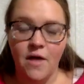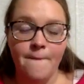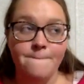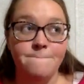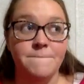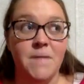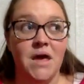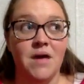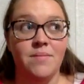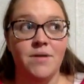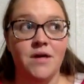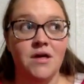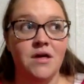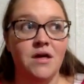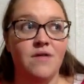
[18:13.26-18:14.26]

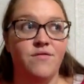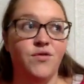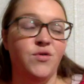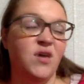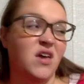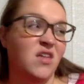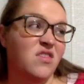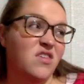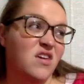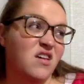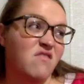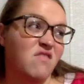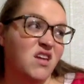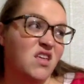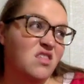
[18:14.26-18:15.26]
Maybe if you can't think
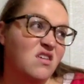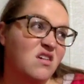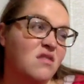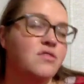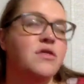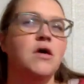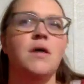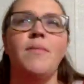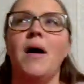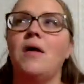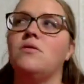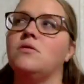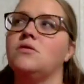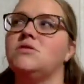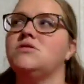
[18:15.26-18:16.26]
of anything, think
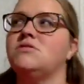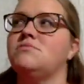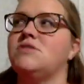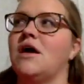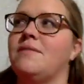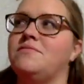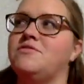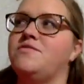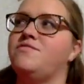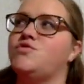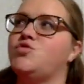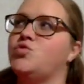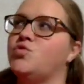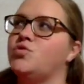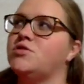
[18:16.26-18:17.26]
about some types of
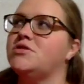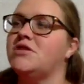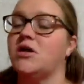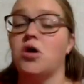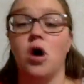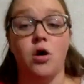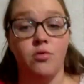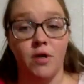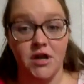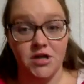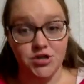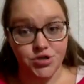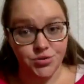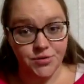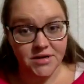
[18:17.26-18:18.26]
tools that already
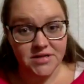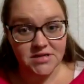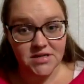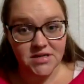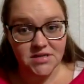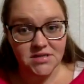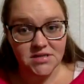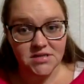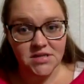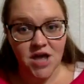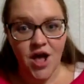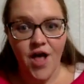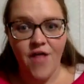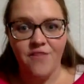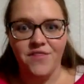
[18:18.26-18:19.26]
do exist
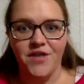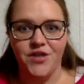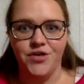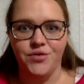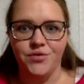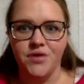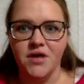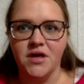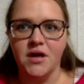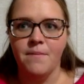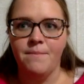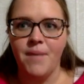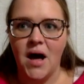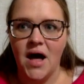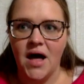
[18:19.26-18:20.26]
that you could
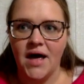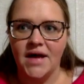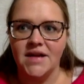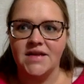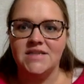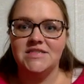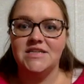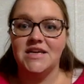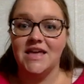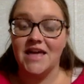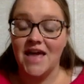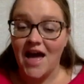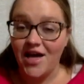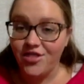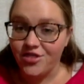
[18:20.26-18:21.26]
combine
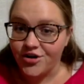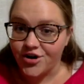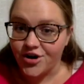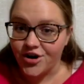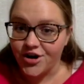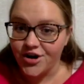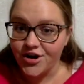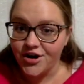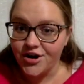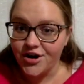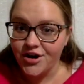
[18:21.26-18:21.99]
together